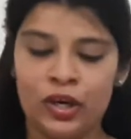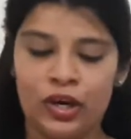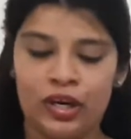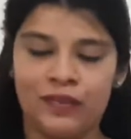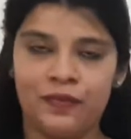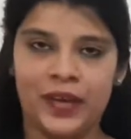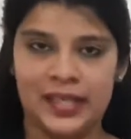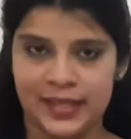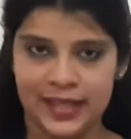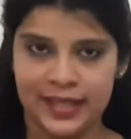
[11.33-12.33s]
of
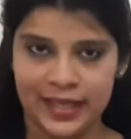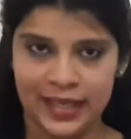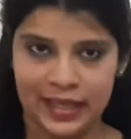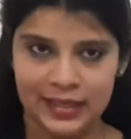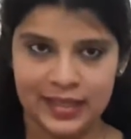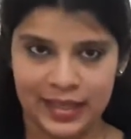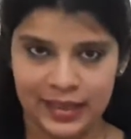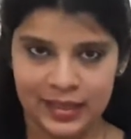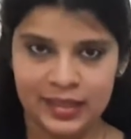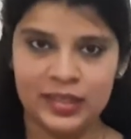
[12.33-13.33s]
NCERT class
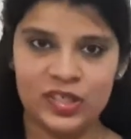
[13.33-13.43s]
10th